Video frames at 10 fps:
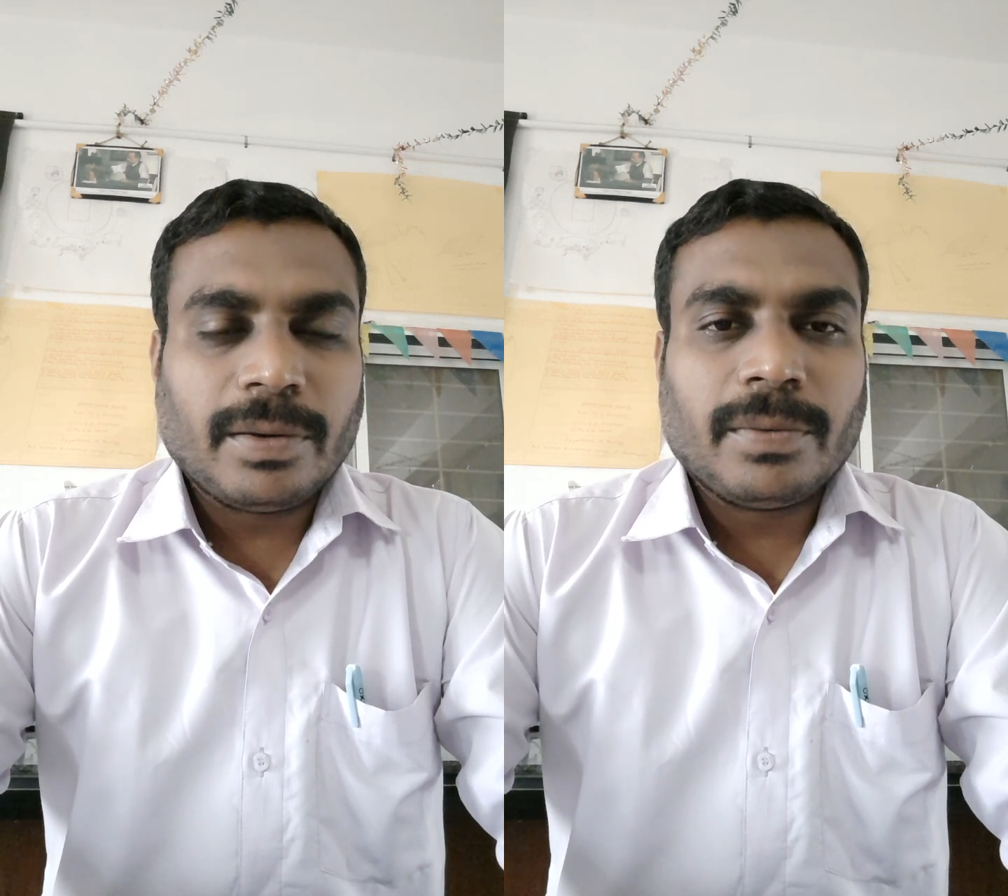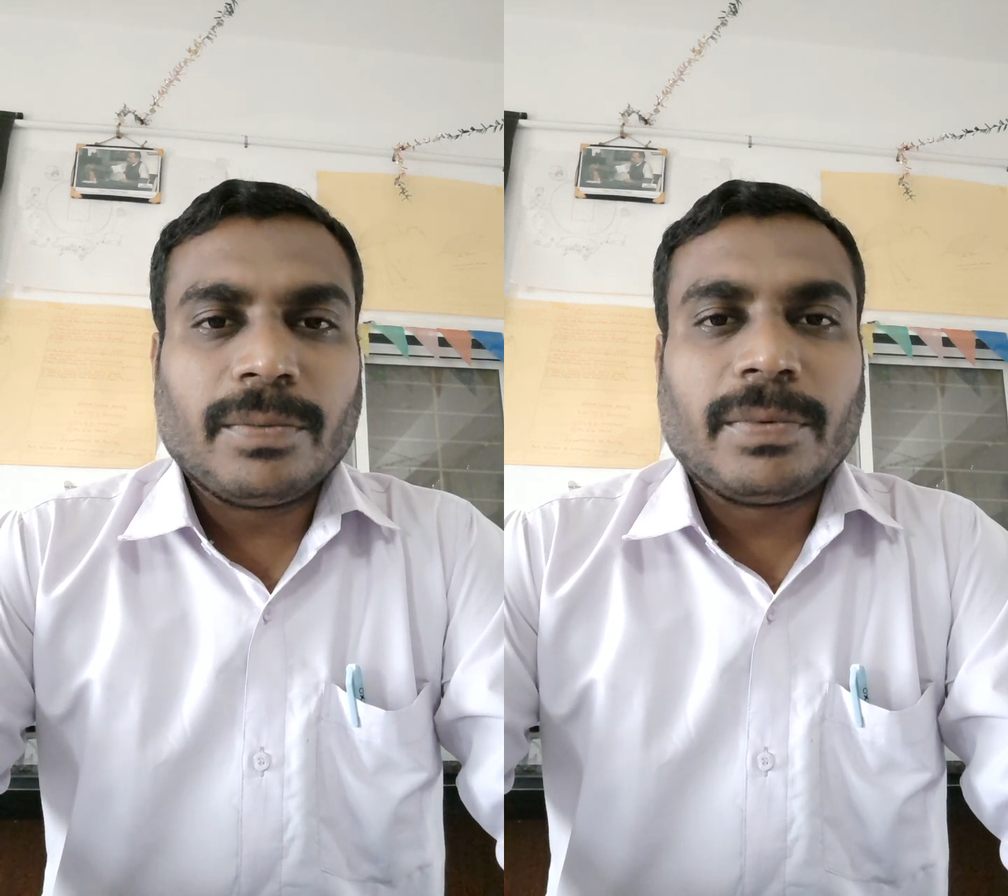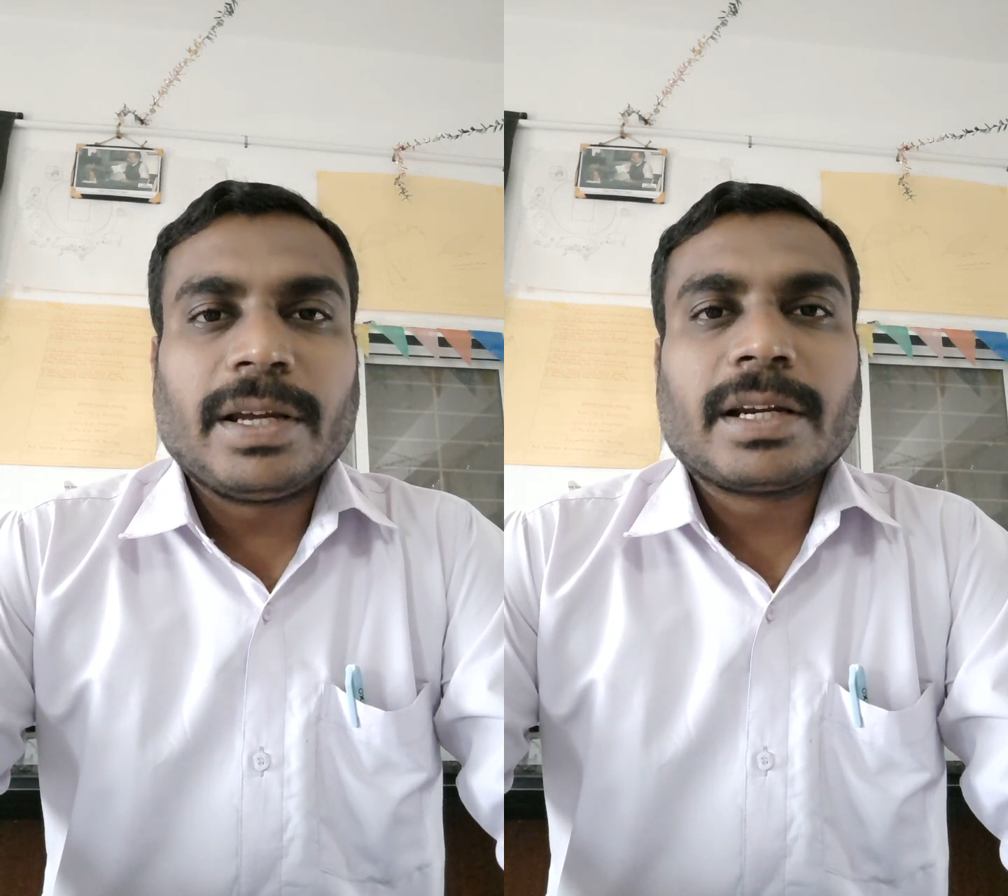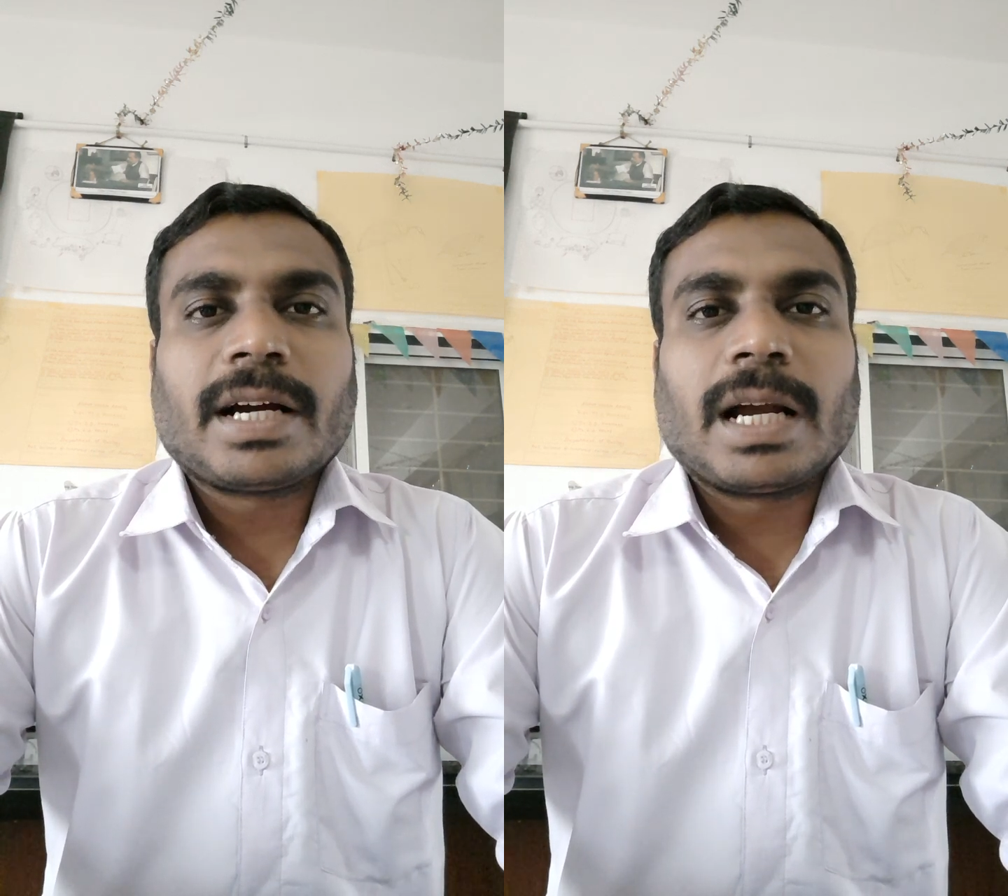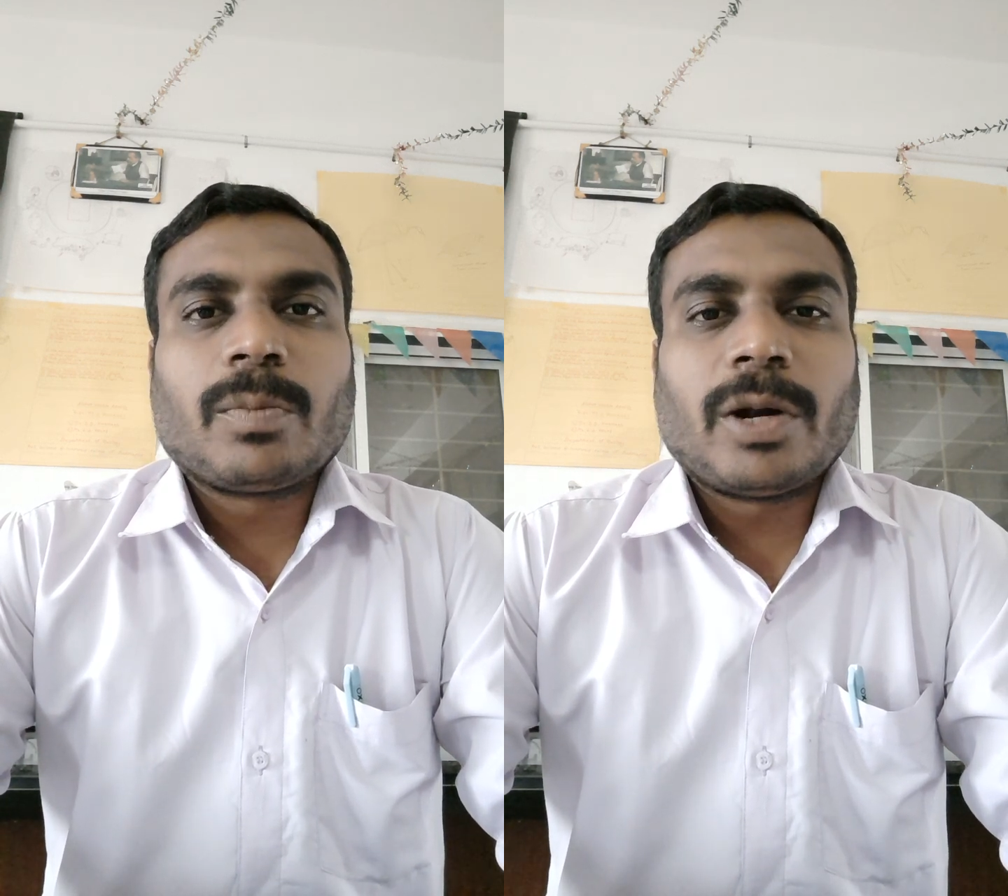when
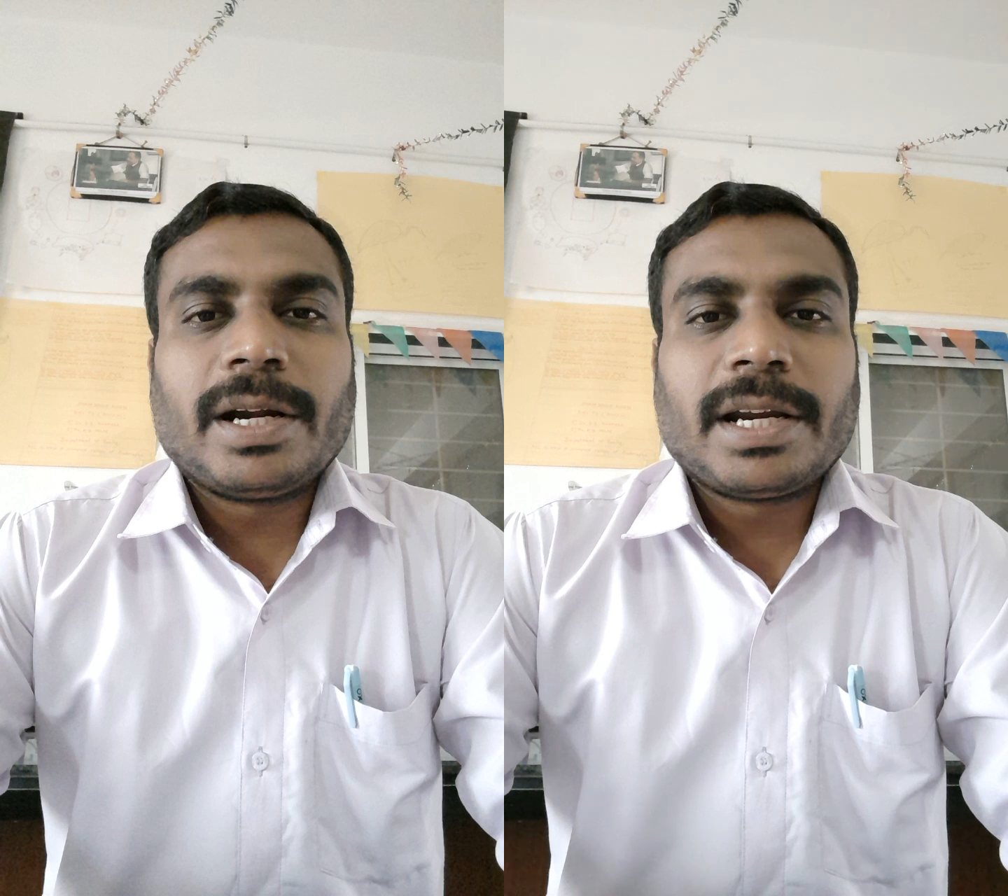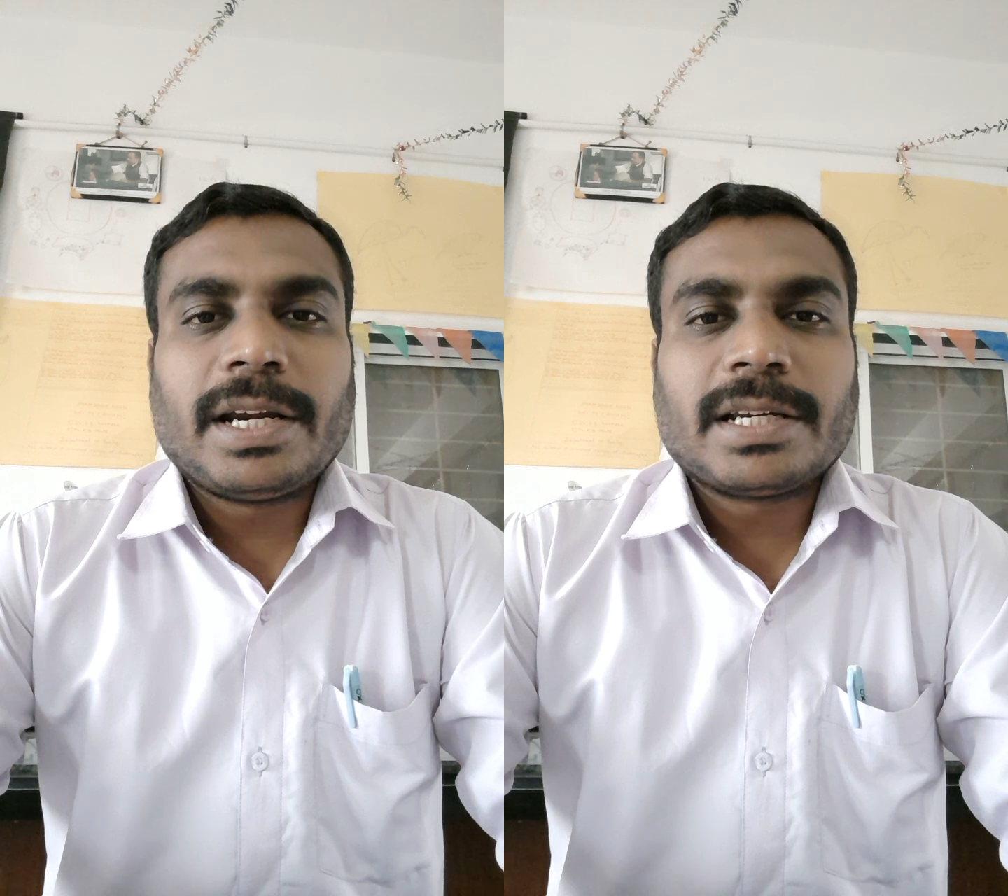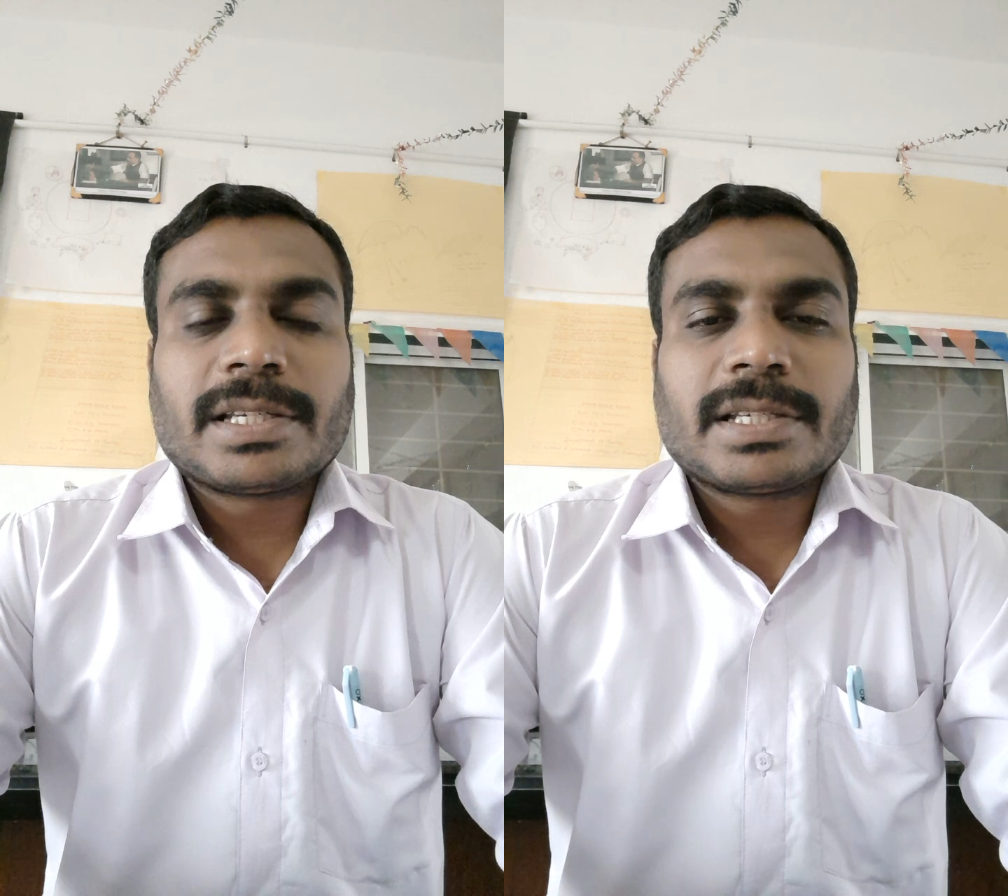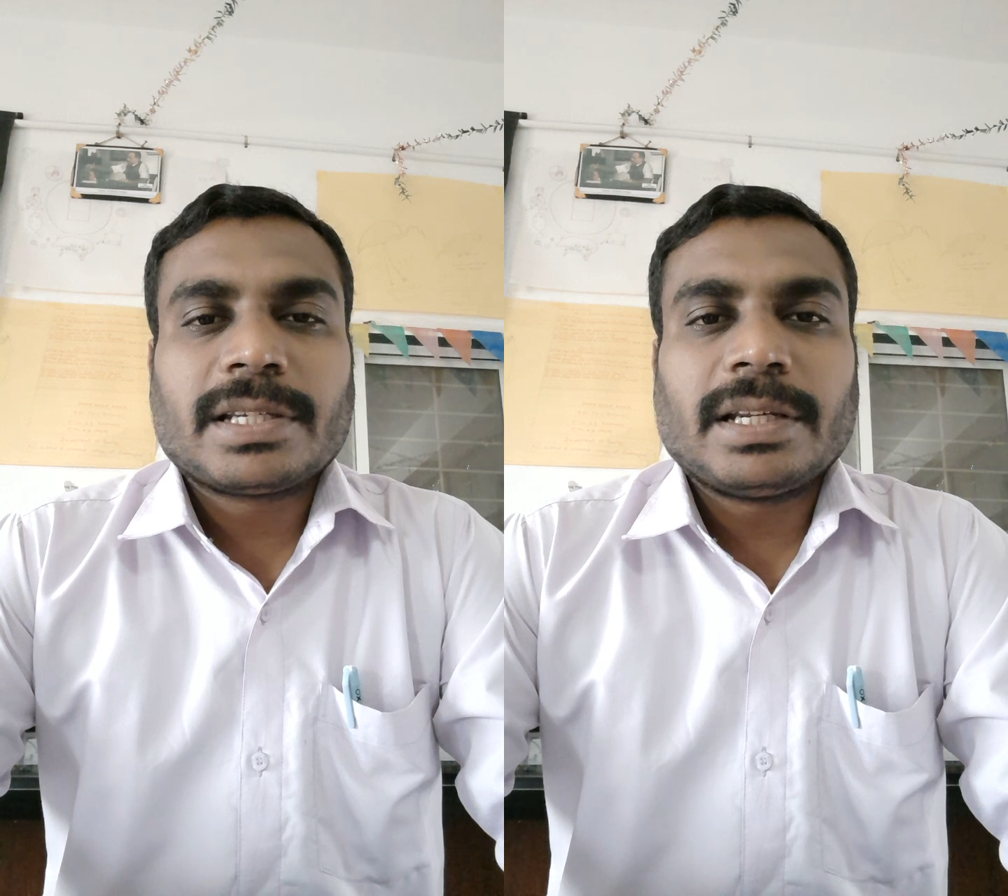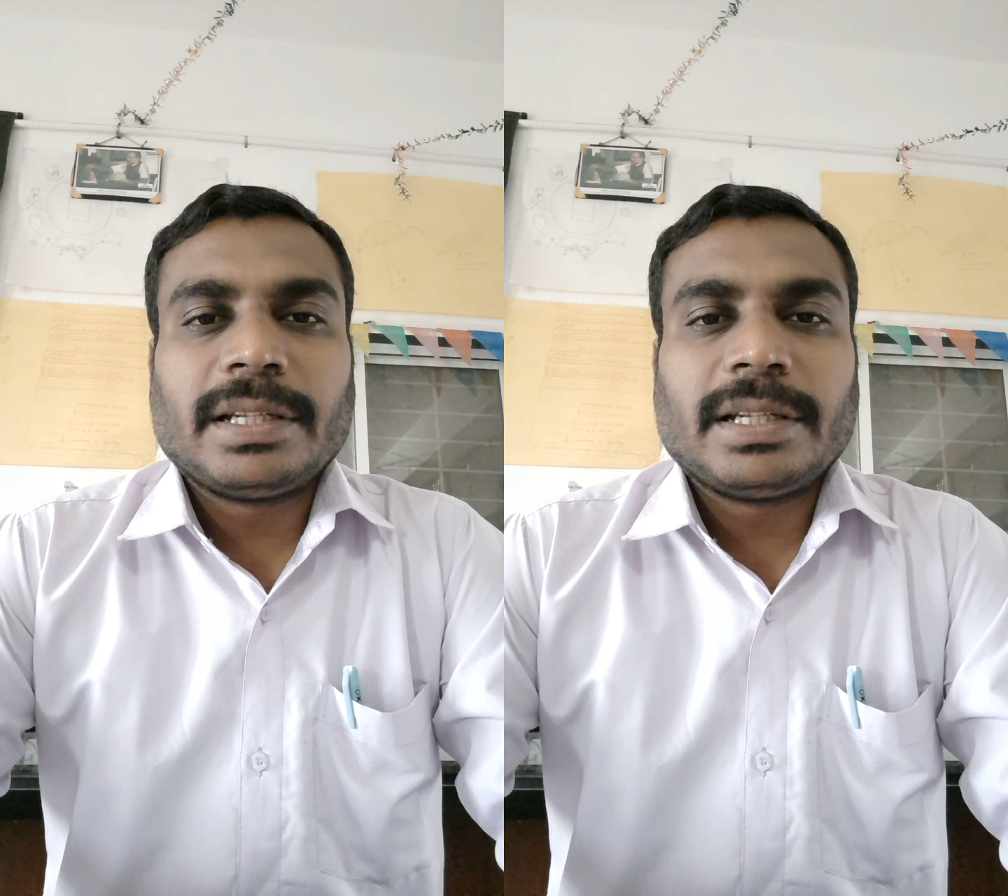carbohydrates